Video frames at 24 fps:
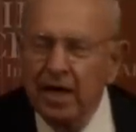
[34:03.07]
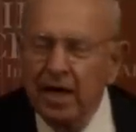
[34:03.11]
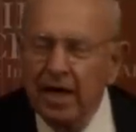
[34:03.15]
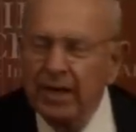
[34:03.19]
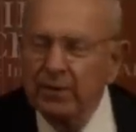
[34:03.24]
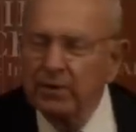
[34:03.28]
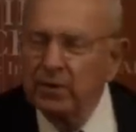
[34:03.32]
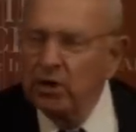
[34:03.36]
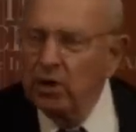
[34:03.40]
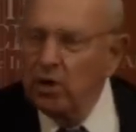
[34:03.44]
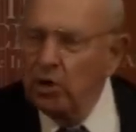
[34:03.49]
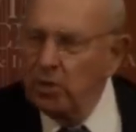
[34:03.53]

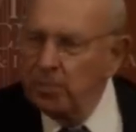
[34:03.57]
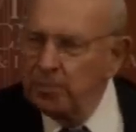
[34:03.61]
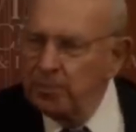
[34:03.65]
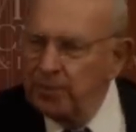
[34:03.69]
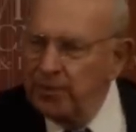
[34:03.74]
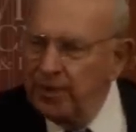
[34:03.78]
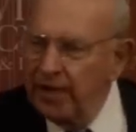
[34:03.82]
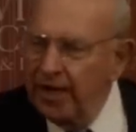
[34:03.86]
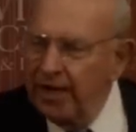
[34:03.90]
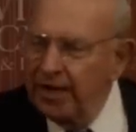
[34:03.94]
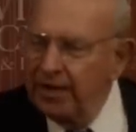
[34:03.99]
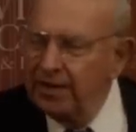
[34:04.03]
I would
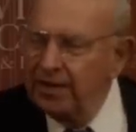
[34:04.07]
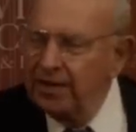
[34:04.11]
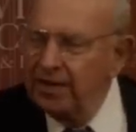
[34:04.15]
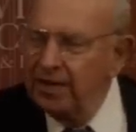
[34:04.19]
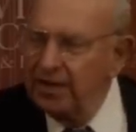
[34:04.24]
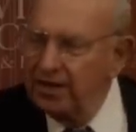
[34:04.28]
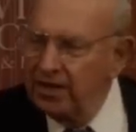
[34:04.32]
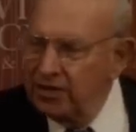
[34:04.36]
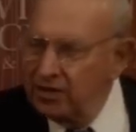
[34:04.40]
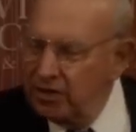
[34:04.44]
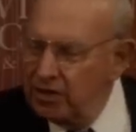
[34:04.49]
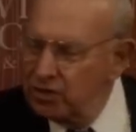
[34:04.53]
hope that
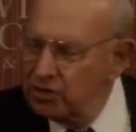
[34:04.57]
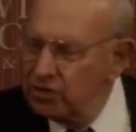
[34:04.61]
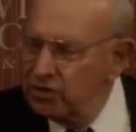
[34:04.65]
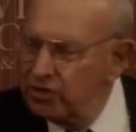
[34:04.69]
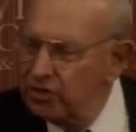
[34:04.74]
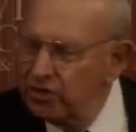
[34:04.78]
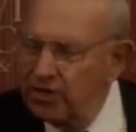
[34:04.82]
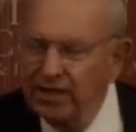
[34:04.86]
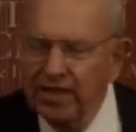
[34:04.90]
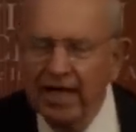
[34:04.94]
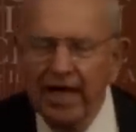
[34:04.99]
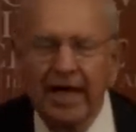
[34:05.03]
in
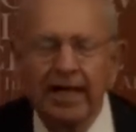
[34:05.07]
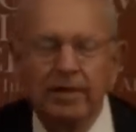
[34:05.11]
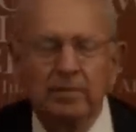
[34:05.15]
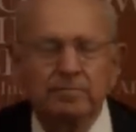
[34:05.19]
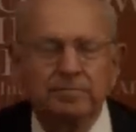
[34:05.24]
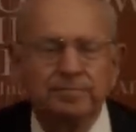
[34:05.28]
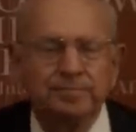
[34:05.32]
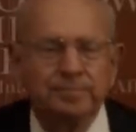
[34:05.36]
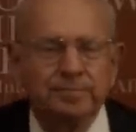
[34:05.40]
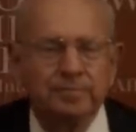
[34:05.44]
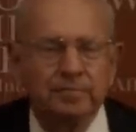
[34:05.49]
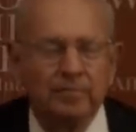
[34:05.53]
addition to
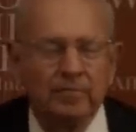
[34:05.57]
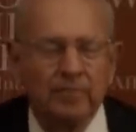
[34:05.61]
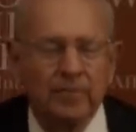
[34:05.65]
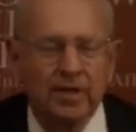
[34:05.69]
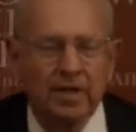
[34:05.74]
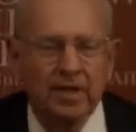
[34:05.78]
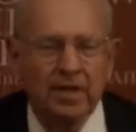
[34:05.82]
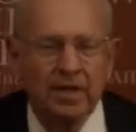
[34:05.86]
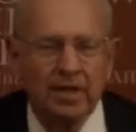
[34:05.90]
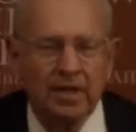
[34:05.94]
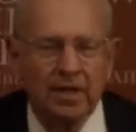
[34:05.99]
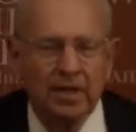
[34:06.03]
that,
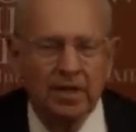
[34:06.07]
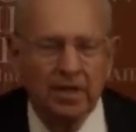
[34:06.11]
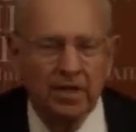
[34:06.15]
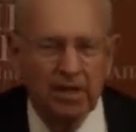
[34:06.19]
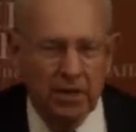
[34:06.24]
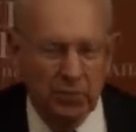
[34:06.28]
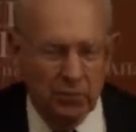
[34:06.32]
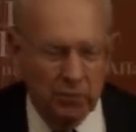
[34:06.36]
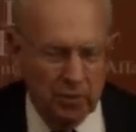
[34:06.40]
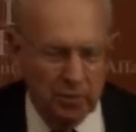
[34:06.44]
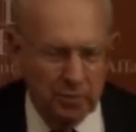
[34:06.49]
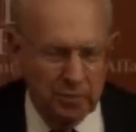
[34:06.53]

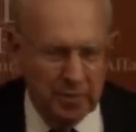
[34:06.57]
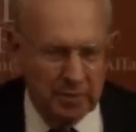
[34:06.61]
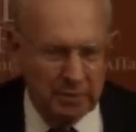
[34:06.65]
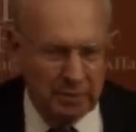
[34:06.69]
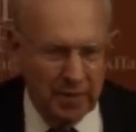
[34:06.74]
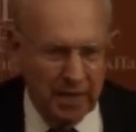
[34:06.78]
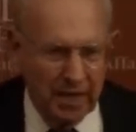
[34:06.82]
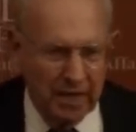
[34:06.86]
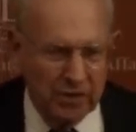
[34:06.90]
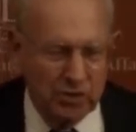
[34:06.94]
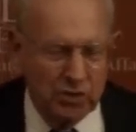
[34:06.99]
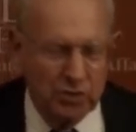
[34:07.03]
it would be
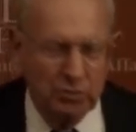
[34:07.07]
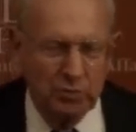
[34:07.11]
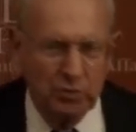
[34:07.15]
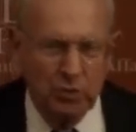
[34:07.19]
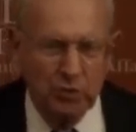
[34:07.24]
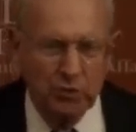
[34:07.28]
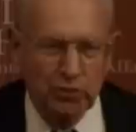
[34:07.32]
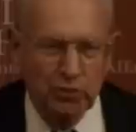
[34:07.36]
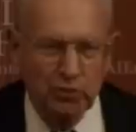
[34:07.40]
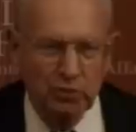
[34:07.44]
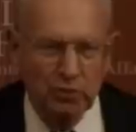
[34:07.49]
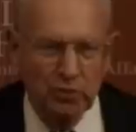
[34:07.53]

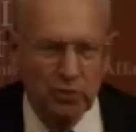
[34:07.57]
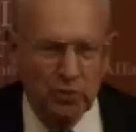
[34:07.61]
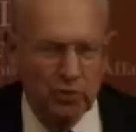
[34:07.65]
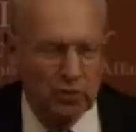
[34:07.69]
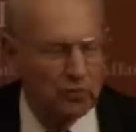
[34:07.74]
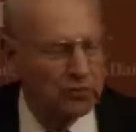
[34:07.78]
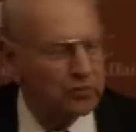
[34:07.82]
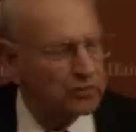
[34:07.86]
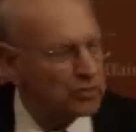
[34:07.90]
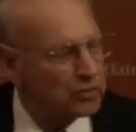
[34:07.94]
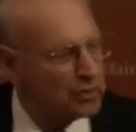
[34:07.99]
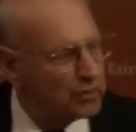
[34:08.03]
possible to
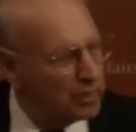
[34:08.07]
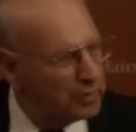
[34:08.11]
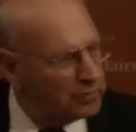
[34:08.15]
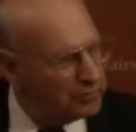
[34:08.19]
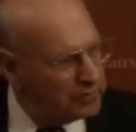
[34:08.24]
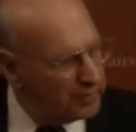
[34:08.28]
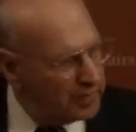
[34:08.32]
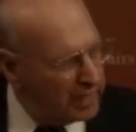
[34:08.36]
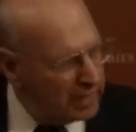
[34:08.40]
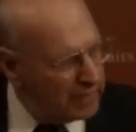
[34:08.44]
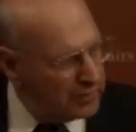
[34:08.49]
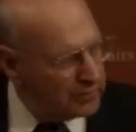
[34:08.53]
move to a
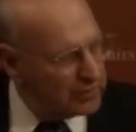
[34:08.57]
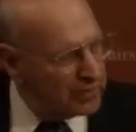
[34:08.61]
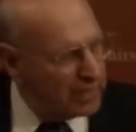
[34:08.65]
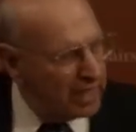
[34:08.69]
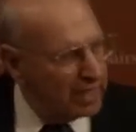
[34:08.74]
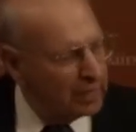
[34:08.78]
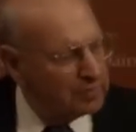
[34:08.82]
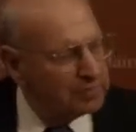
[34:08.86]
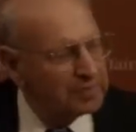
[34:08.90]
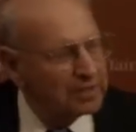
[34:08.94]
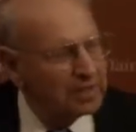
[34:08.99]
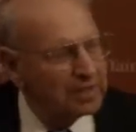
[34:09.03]
phase
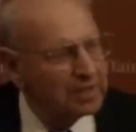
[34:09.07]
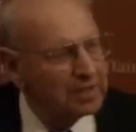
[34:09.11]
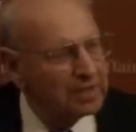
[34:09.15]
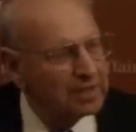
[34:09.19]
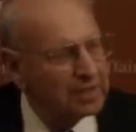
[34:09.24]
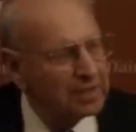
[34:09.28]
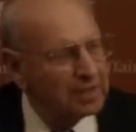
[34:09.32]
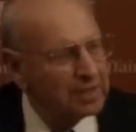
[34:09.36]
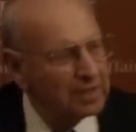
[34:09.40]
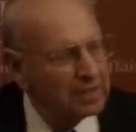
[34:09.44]
out